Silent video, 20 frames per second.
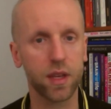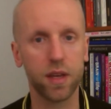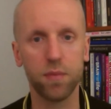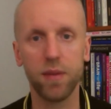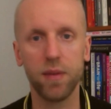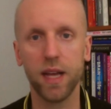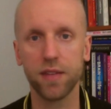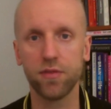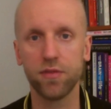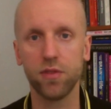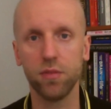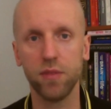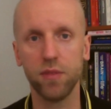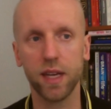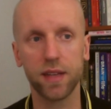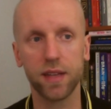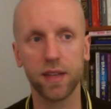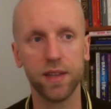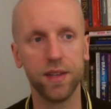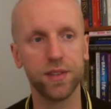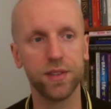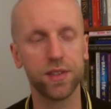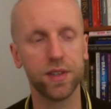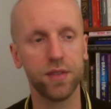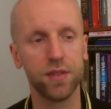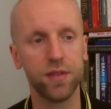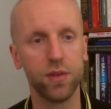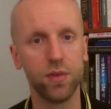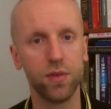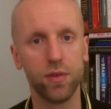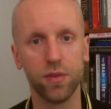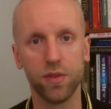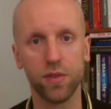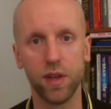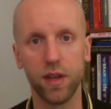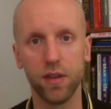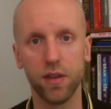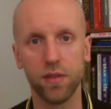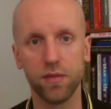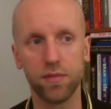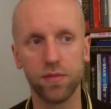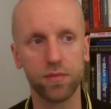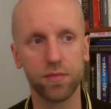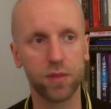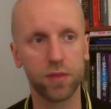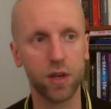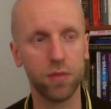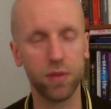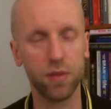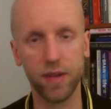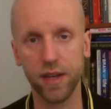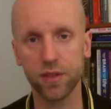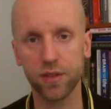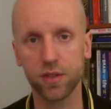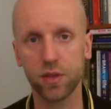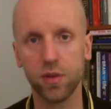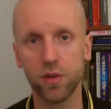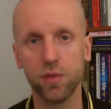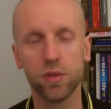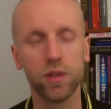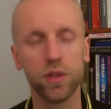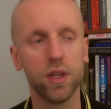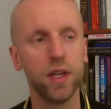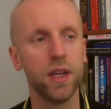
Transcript: platform like this a couple of years ago,